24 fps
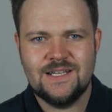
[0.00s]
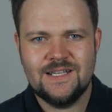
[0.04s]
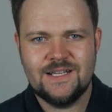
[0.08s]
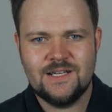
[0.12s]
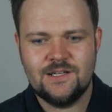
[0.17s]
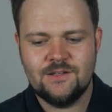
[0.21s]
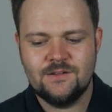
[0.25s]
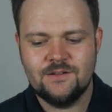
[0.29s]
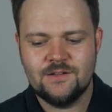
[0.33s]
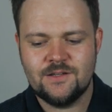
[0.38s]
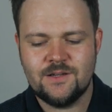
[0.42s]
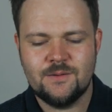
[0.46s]
a
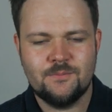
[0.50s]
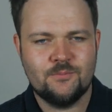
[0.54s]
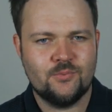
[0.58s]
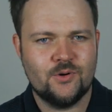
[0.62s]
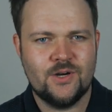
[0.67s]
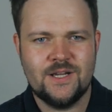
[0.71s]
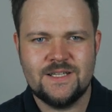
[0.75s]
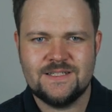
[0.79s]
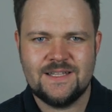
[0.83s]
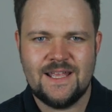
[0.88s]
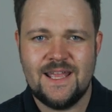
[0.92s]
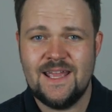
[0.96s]
little
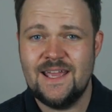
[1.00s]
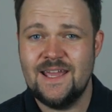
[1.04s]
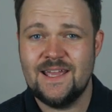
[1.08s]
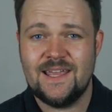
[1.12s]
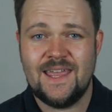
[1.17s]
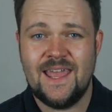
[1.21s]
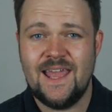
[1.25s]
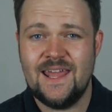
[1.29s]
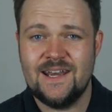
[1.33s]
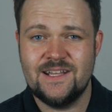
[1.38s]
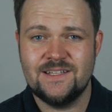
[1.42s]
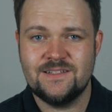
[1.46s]
compressed air
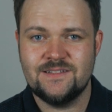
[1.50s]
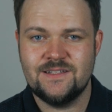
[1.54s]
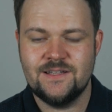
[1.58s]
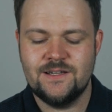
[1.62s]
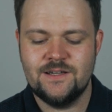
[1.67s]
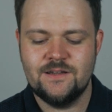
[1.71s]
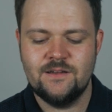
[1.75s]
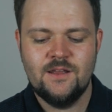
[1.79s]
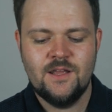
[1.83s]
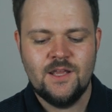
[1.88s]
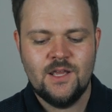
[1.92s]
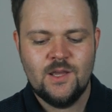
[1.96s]

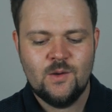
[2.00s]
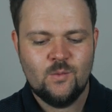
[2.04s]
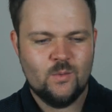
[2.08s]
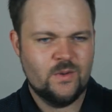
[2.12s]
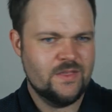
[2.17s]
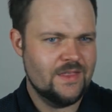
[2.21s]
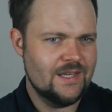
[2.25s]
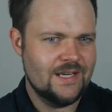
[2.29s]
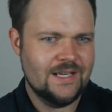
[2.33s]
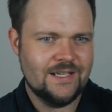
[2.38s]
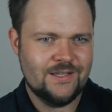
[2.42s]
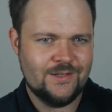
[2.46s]
canister
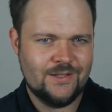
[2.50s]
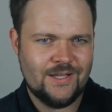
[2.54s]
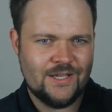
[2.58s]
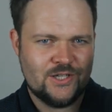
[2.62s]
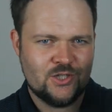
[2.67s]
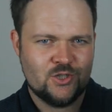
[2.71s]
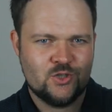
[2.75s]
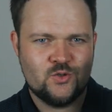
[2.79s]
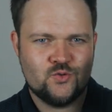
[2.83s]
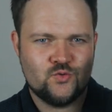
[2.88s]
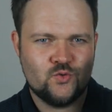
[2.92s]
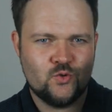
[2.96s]
with the little
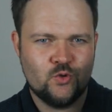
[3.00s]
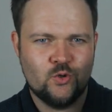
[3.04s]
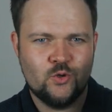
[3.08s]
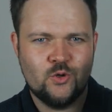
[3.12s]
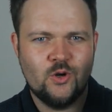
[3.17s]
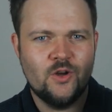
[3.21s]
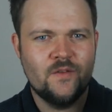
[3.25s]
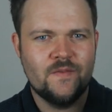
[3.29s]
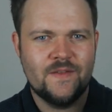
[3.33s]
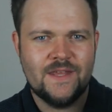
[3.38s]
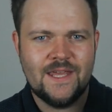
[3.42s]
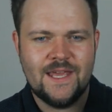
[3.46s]
like
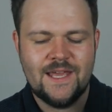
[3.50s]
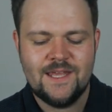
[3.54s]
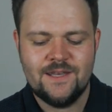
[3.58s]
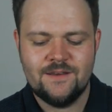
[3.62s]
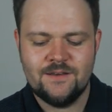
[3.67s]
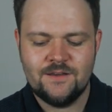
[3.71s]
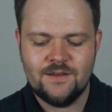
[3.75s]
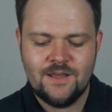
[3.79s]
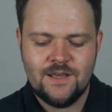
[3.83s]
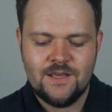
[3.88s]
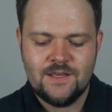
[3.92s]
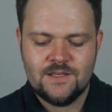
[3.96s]
straw on the
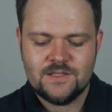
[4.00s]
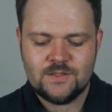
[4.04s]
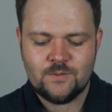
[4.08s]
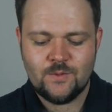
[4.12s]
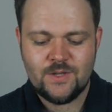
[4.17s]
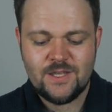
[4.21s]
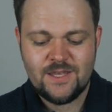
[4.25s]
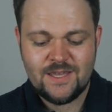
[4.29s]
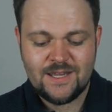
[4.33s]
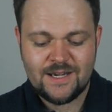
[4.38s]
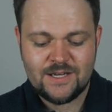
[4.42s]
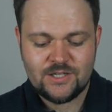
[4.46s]
end. So
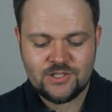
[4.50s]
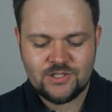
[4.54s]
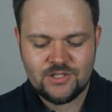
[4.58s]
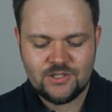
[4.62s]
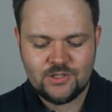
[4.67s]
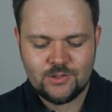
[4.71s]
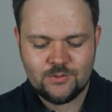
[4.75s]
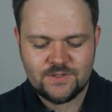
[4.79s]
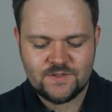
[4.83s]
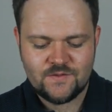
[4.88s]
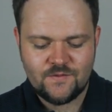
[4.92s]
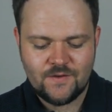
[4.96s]
what you can actually
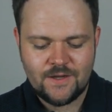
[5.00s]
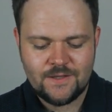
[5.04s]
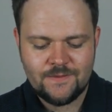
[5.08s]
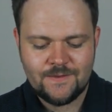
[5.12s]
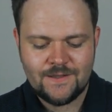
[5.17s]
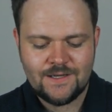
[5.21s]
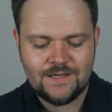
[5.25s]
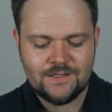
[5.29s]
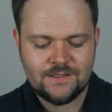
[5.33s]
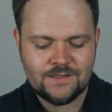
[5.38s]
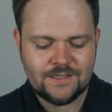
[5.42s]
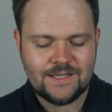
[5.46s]
do is find
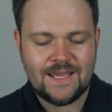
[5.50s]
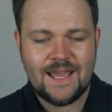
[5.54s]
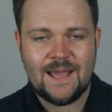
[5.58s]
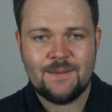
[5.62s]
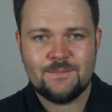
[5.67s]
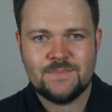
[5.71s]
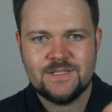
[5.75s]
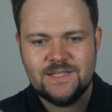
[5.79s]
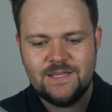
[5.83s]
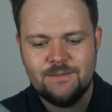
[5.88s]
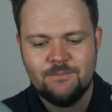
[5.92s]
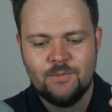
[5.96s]
the little
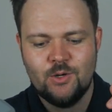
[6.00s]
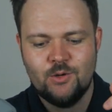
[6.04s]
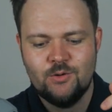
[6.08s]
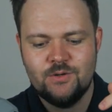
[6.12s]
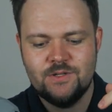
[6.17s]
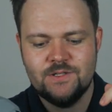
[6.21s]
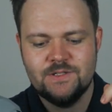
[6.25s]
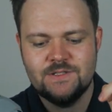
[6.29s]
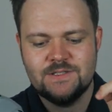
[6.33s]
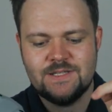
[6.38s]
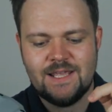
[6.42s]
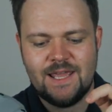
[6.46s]
gaps in the
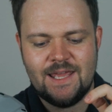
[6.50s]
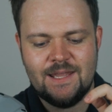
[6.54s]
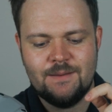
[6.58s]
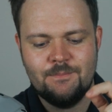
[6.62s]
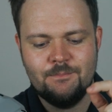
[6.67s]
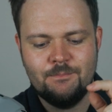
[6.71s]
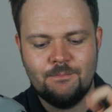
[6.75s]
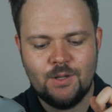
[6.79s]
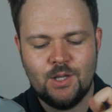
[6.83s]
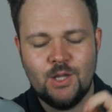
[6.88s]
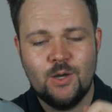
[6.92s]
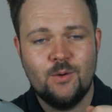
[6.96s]
motors
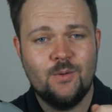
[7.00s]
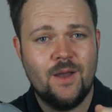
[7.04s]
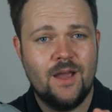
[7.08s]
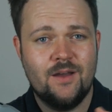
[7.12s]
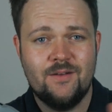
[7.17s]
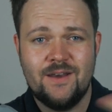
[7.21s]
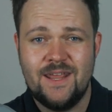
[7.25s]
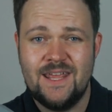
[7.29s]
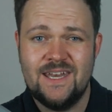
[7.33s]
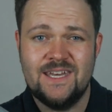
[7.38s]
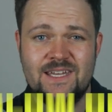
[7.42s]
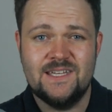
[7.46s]
and blow
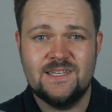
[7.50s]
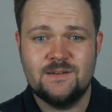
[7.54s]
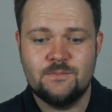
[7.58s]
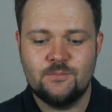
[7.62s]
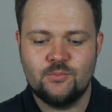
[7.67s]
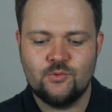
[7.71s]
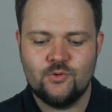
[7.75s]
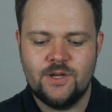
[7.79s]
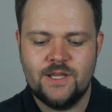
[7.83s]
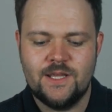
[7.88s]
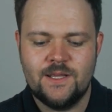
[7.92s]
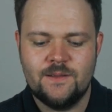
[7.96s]
out any
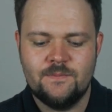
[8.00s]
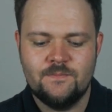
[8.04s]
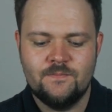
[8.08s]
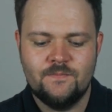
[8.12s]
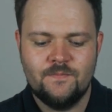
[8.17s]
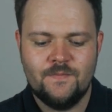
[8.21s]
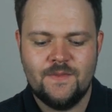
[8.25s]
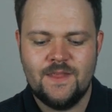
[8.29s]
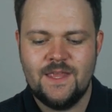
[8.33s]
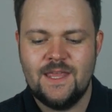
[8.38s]
debris